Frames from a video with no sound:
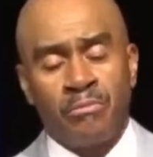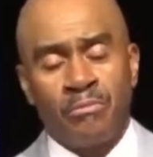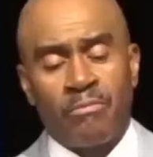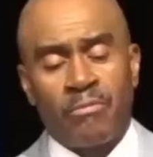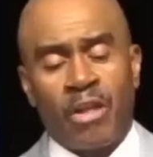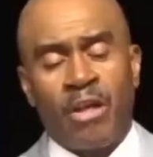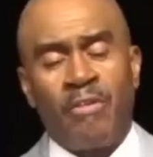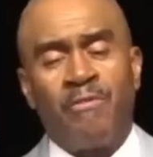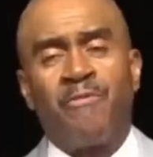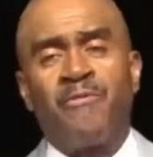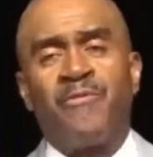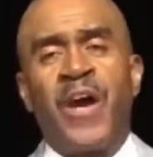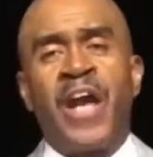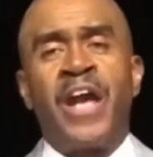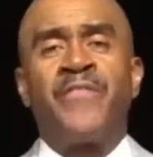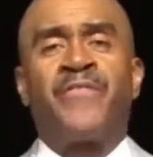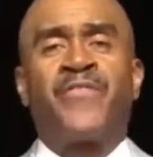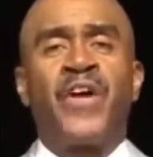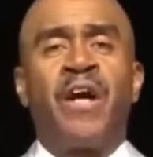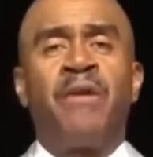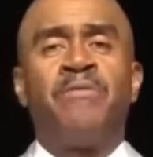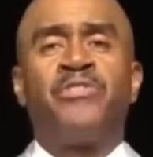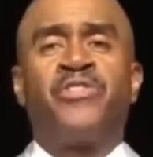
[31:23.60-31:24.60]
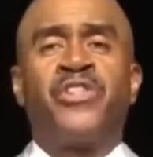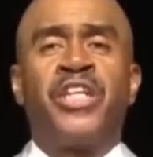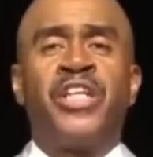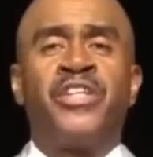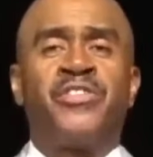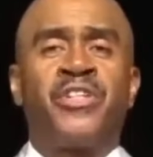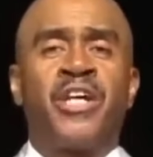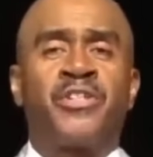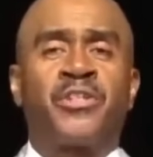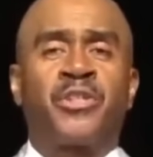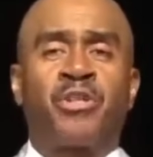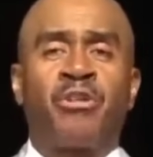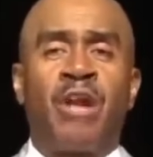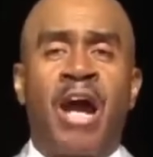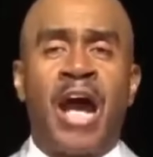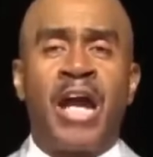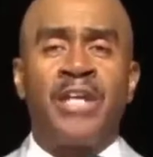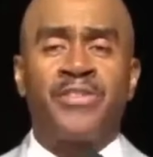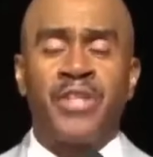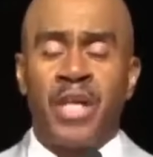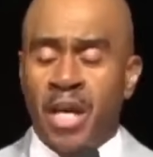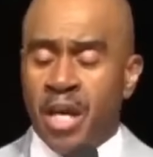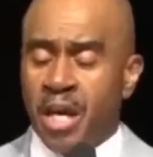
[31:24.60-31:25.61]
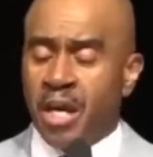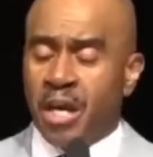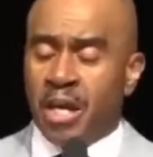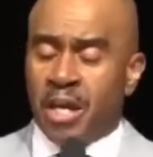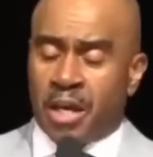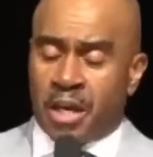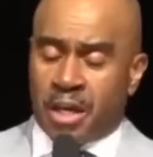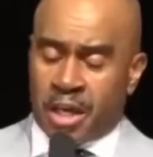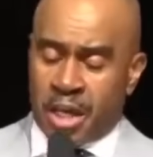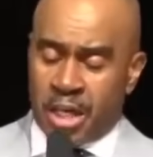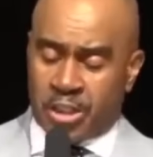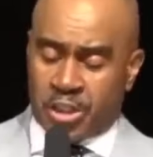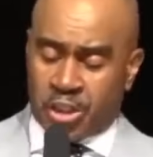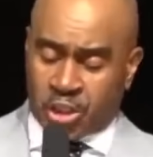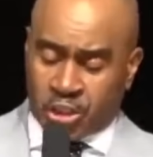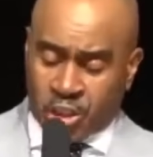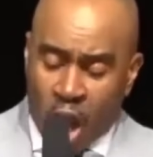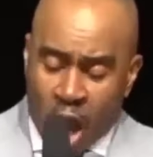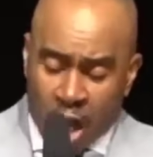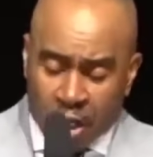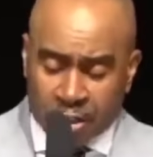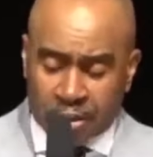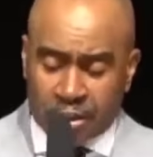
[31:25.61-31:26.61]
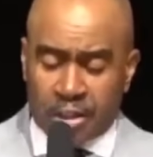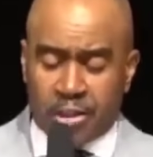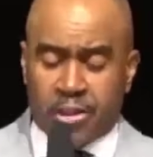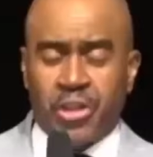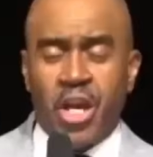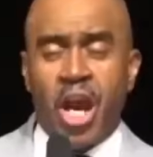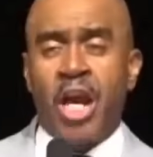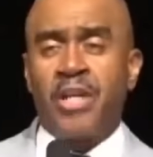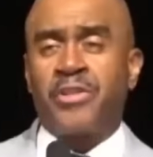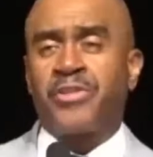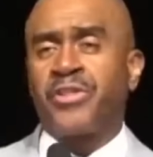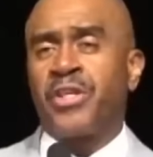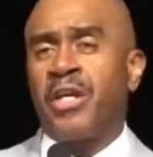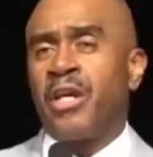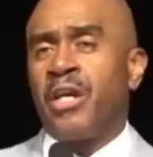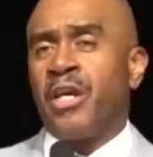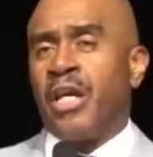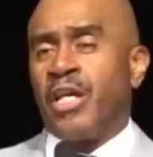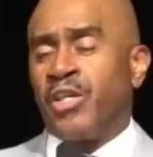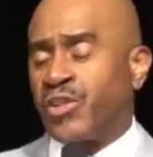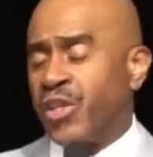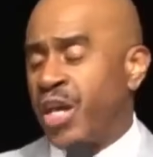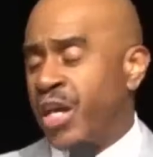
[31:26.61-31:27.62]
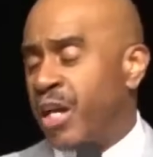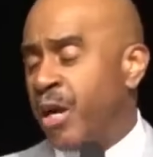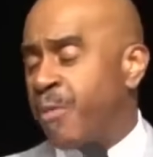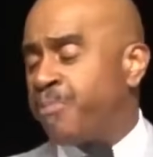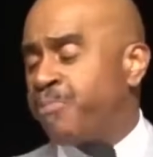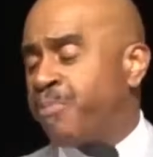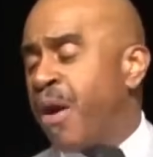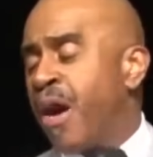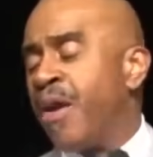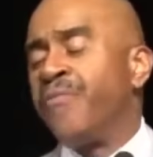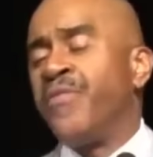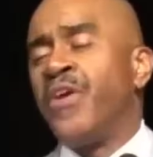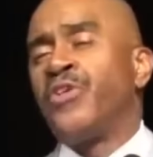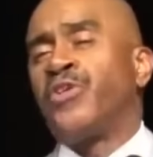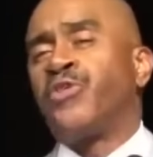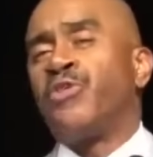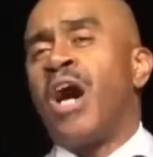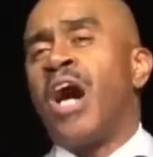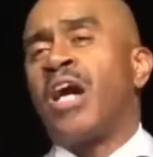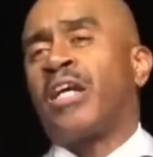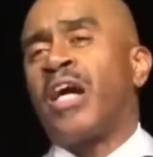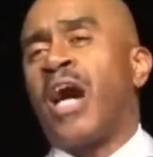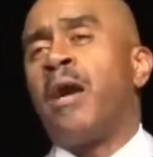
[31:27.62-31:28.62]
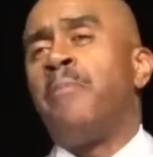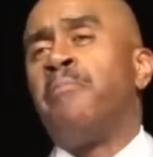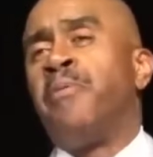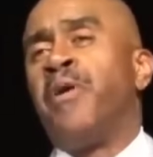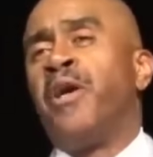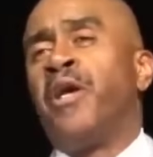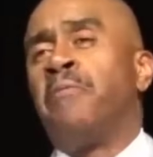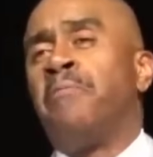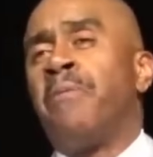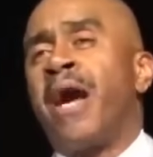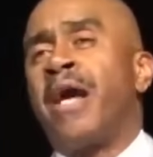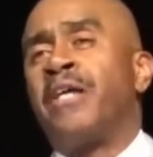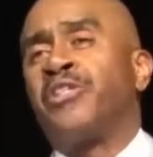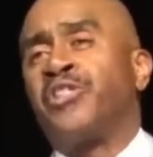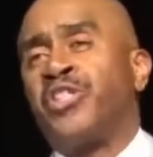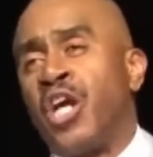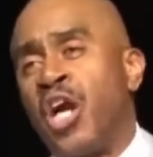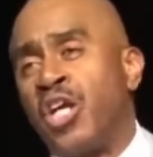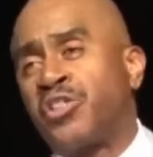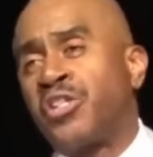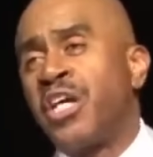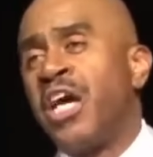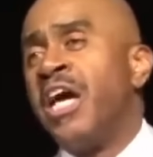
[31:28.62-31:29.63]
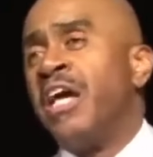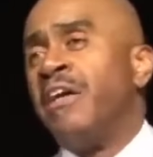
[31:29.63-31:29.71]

The faith of Jesus Christ, he started the church. He said, upon this rock I build my church.